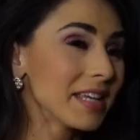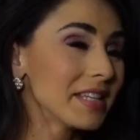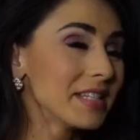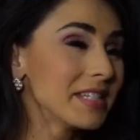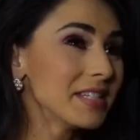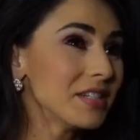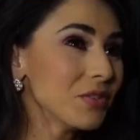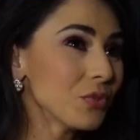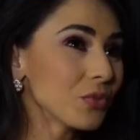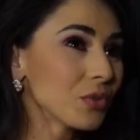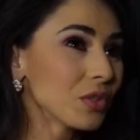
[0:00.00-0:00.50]

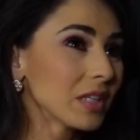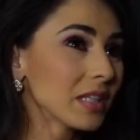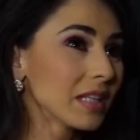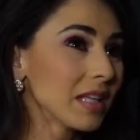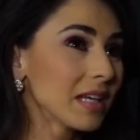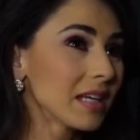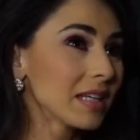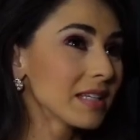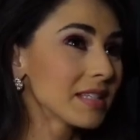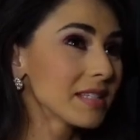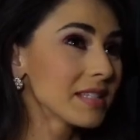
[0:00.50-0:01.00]
didn't
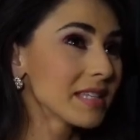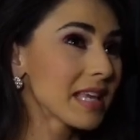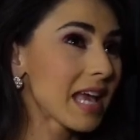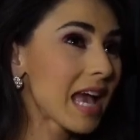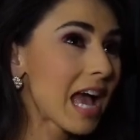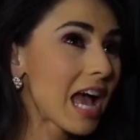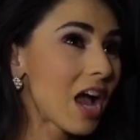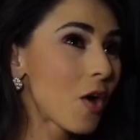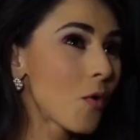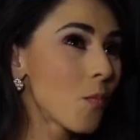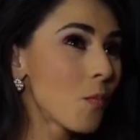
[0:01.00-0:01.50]
realize
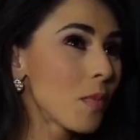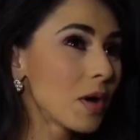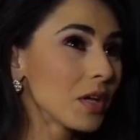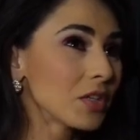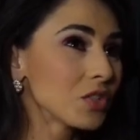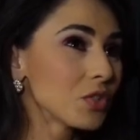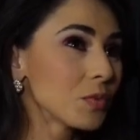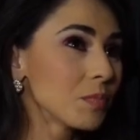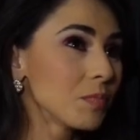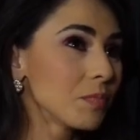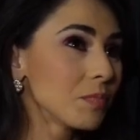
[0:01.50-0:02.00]
how much
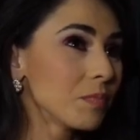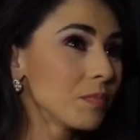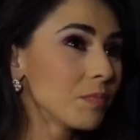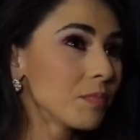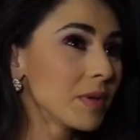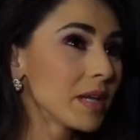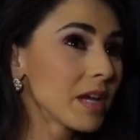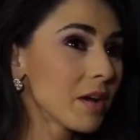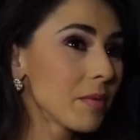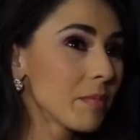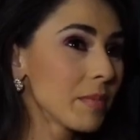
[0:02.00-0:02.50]

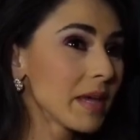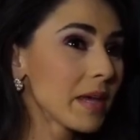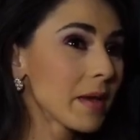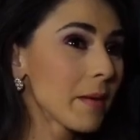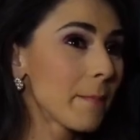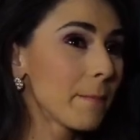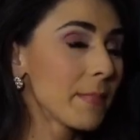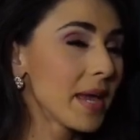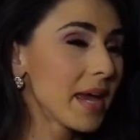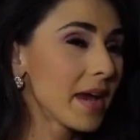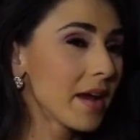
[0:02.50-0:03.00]
becoming a
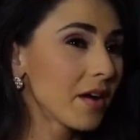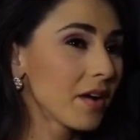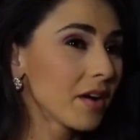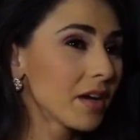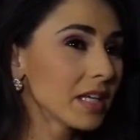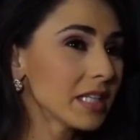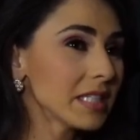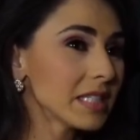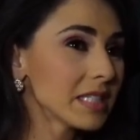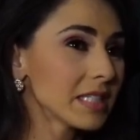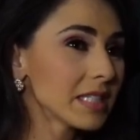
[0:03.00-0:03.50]
parent,